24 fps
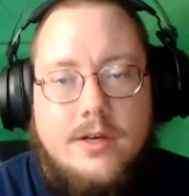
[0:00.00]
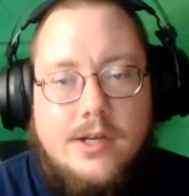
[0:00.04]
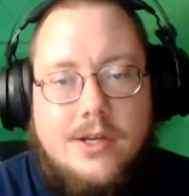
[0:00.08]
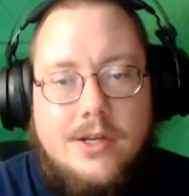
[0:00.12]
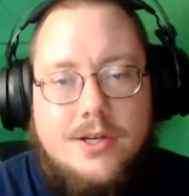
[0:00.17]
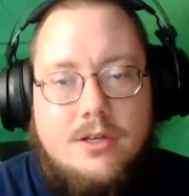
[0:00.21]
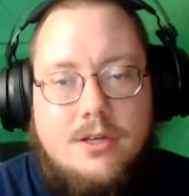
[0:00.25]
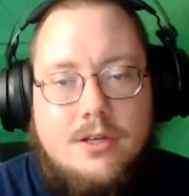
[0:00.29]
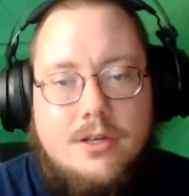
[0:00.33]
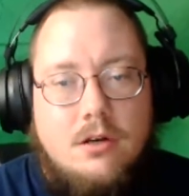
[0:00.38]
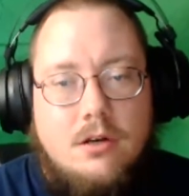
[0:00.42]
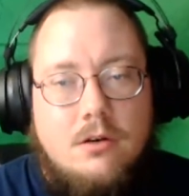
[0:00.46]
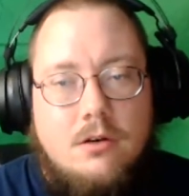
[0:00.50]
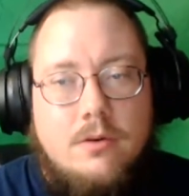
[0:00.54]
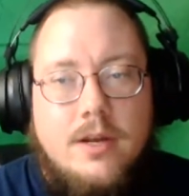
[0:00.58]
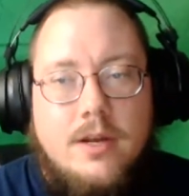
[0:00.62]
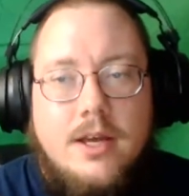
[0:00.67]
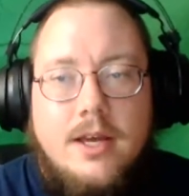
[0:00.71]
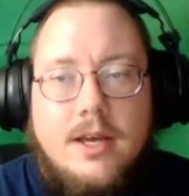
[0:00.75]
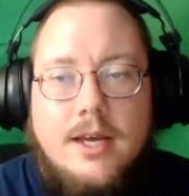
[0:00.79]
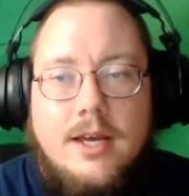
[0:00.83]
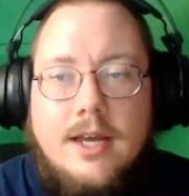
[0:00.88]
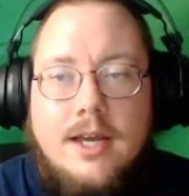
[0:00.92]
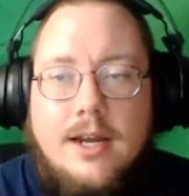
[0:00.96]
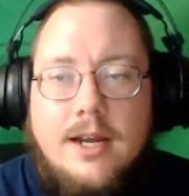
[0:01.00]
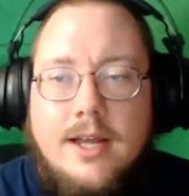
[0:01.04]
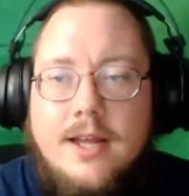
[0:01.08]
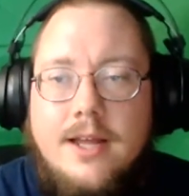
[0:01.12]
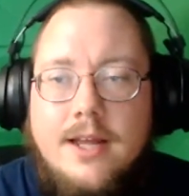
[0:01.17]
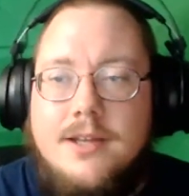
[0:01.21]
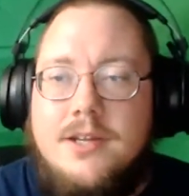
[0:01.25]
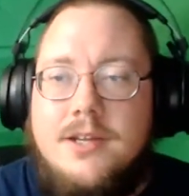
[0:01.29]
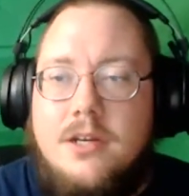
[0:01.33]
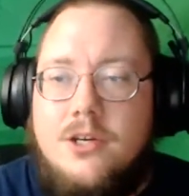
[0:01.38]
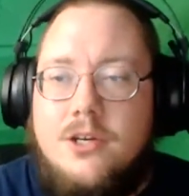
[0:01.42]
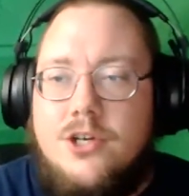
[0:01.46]
So it
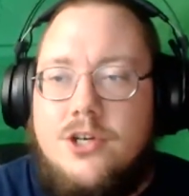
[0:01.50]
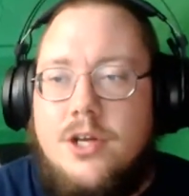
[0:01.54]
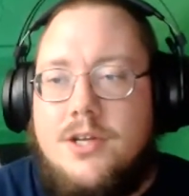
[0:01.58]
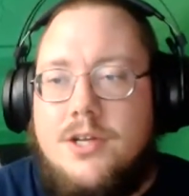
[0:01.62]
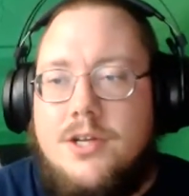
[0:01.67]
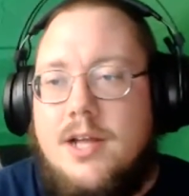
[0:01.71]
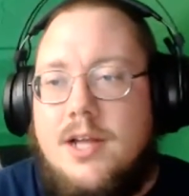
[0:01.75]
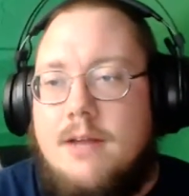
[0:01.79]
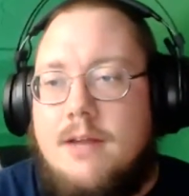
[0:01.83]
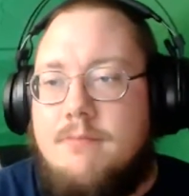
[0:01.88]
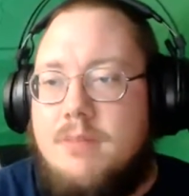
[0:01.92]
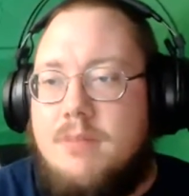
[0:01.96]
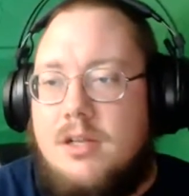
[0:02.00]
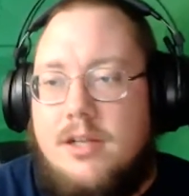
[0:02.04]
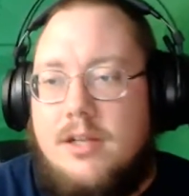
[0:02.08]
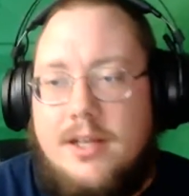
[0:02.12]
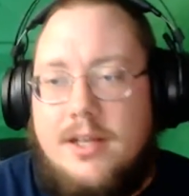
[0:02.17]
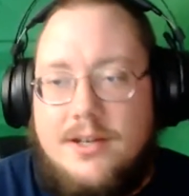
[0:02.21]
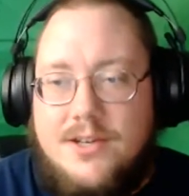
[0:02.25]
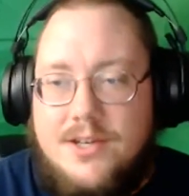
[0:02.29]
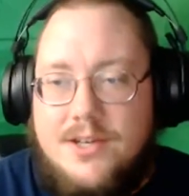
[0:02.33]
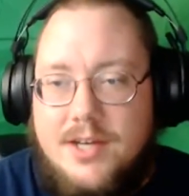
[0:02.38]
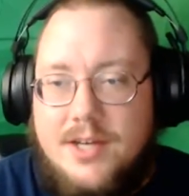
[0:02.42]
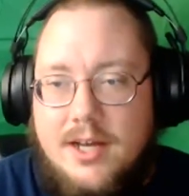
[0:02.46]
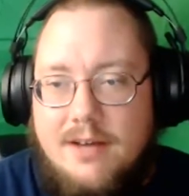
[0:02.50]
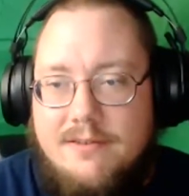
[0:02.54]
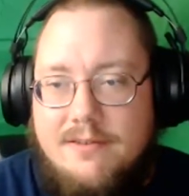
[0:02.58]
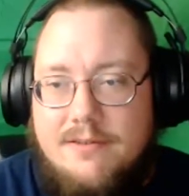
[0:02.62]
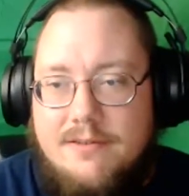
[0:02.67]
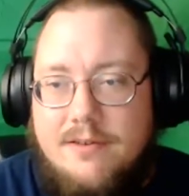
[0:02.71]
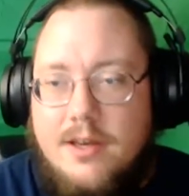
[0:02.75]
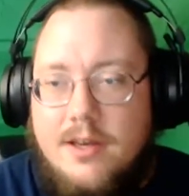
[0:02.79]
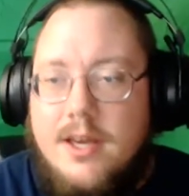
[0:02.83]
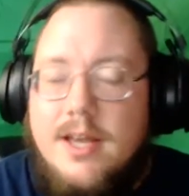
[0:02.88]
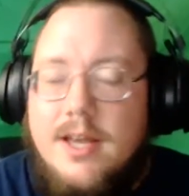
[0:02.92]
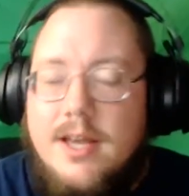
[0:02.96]
isn't just on building
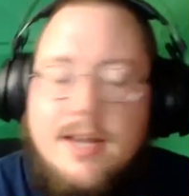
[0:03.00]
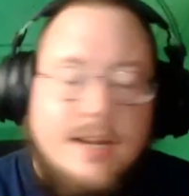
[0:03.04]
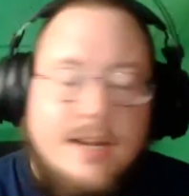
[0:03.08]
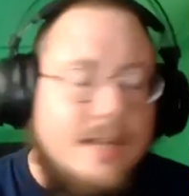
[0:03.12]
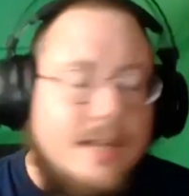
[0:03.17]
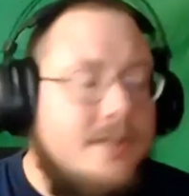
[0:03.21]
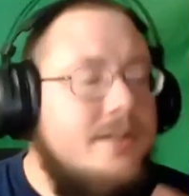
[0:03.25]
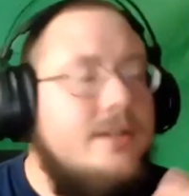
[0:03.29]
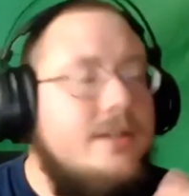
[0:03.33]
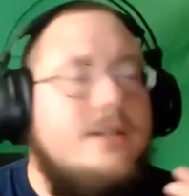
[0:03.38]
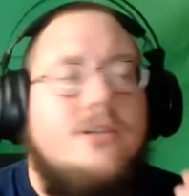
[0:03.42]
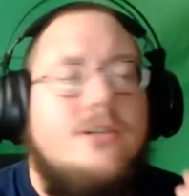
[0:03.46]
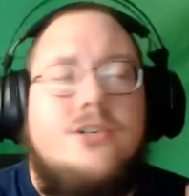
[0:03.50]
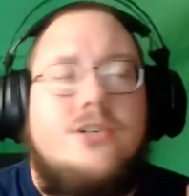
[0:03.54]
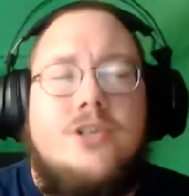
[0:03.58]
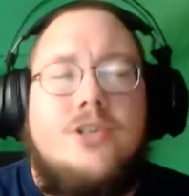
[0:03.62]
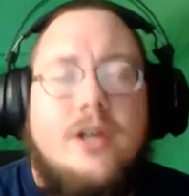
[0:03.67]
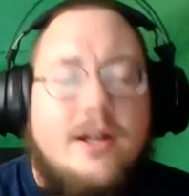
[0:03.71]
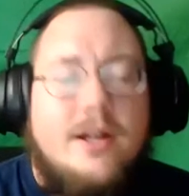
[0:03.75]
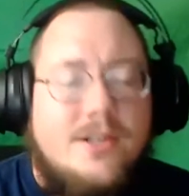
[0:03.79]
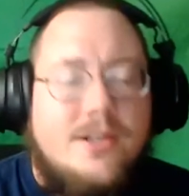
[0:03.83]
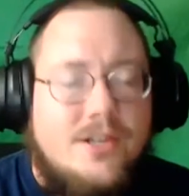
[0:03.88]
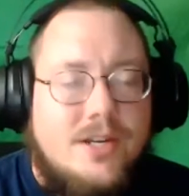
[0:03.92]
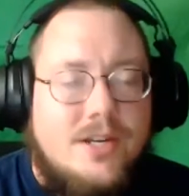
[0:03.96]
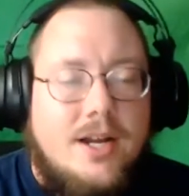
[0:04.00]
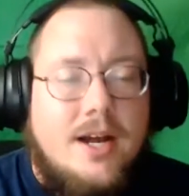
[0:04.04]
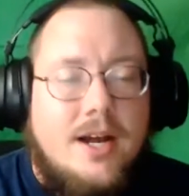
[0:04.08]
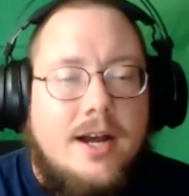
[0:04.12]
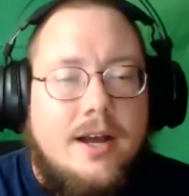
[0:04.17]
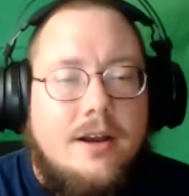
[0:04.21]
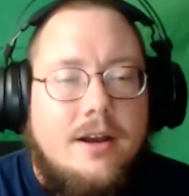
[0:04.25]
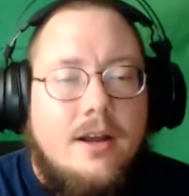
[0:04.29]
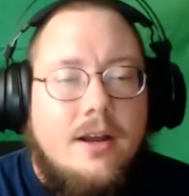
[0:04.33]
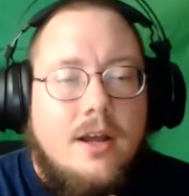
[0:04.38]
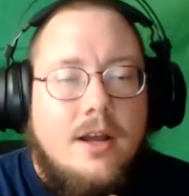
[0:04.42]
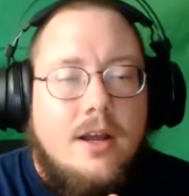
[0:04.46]
stuff. It isn't just
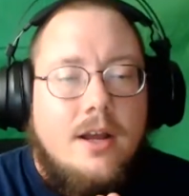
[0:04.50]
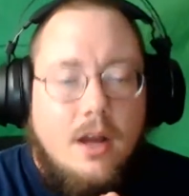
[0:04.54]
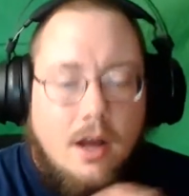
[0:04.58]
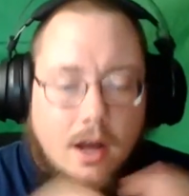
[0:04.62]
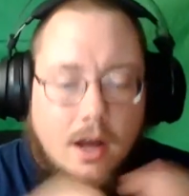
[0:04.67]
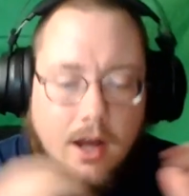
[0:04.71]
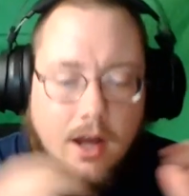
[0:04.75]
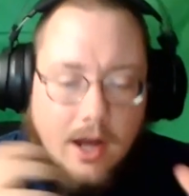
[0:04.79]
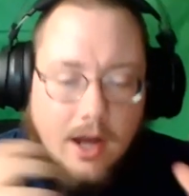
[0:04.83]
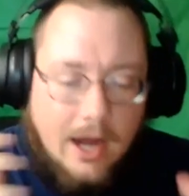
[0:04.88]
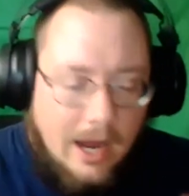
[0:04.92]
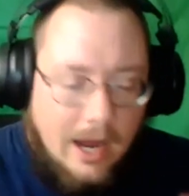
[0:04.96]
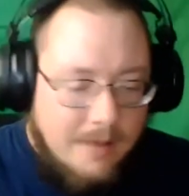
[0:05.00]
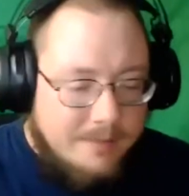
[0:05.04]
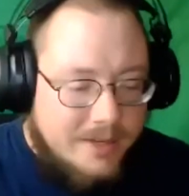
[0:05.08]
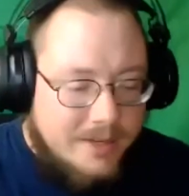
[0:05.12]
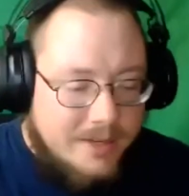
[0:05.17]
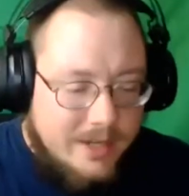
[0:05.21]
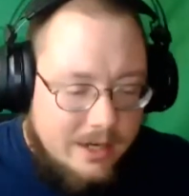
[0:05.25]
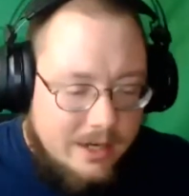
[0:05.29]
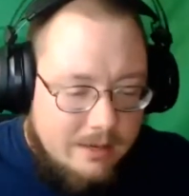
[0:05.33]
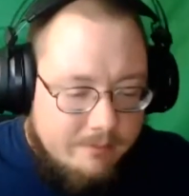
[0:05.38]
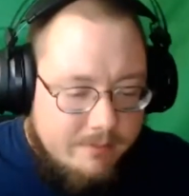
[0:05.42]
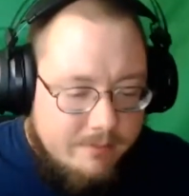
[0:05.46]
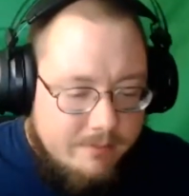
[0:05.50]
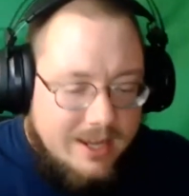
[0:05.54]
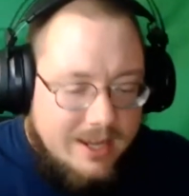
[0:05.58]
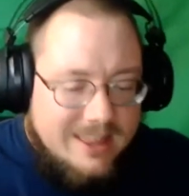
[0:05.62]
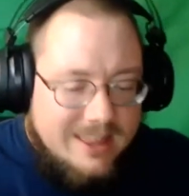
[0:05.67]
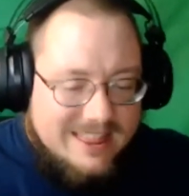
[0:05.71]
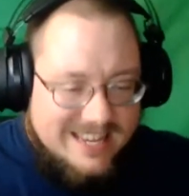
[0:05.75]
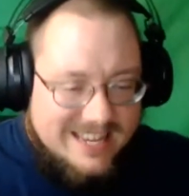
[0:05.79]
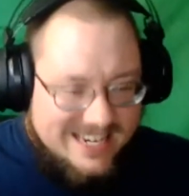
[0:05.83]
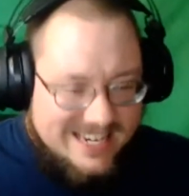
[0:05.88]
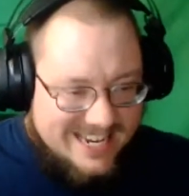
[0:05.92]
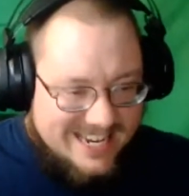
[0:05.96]
on, I'm going to
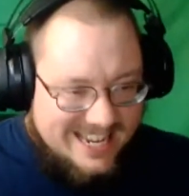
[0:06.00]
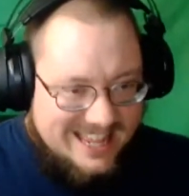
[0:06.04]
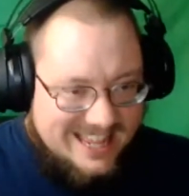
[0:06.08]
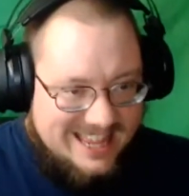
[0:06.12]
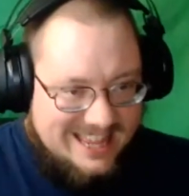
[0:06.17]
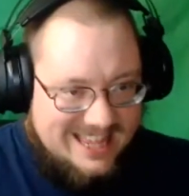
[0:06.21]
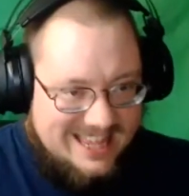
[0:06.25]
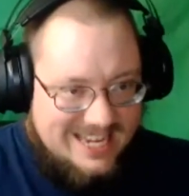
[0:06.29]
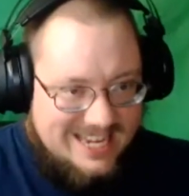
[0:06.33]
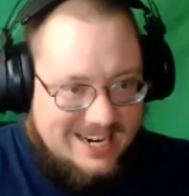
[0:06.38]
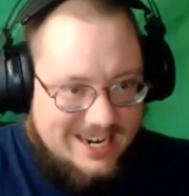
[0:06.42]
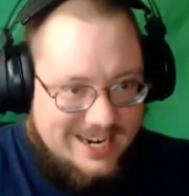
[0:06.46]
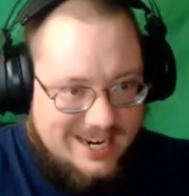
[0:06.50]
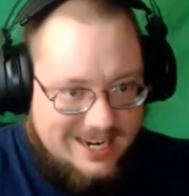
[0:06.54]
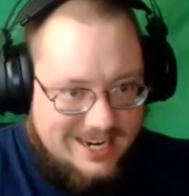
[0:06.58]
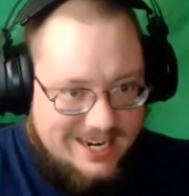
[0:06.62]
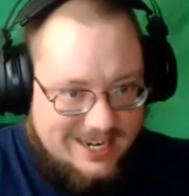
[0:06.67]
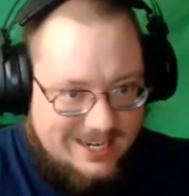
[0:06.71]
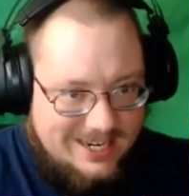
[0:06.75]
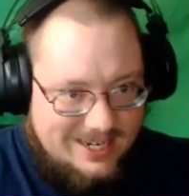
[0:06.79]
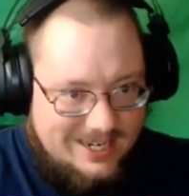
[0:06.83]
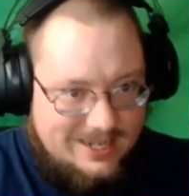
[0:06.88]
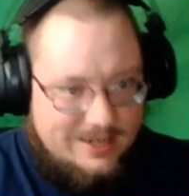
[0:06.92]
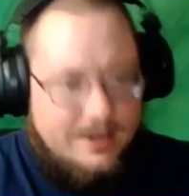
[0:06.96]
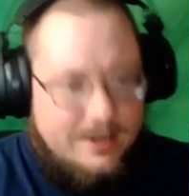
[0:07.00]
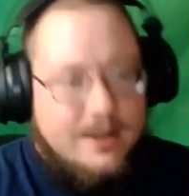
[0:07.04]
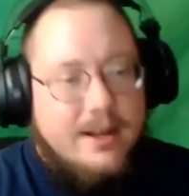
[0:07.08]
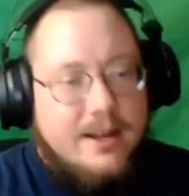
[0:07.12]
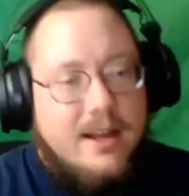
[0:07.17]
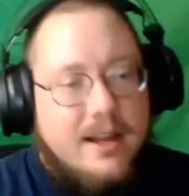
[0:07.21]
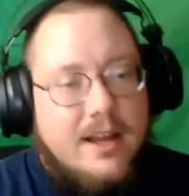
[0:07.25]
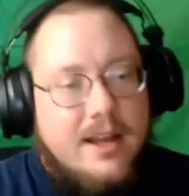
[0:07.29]
make this thing.